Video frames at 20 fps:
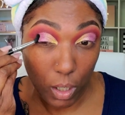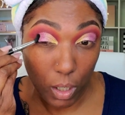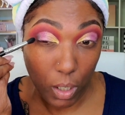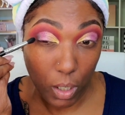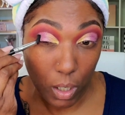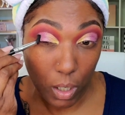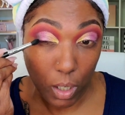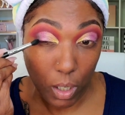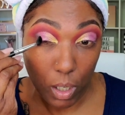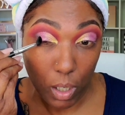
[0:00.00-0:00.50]

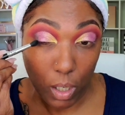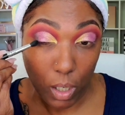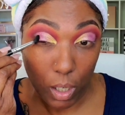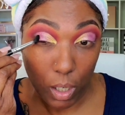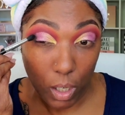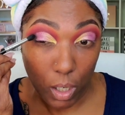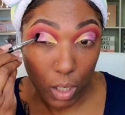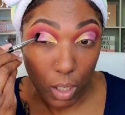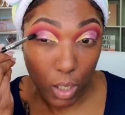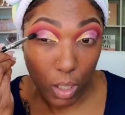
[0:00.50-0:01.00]

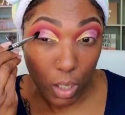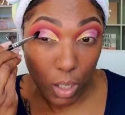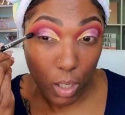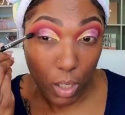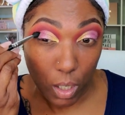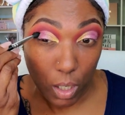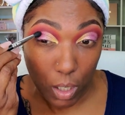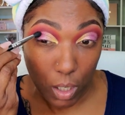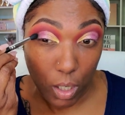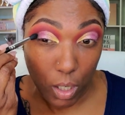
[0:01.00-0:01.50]

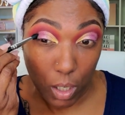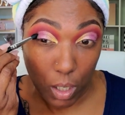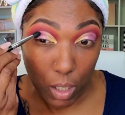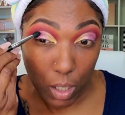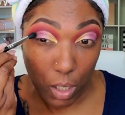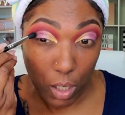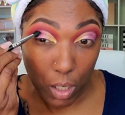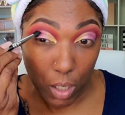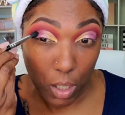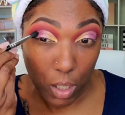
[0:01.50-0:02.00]

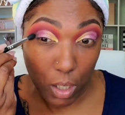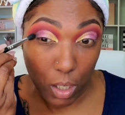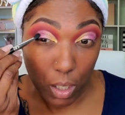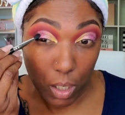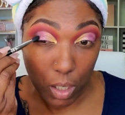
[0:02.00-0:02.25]
Nobody speaks.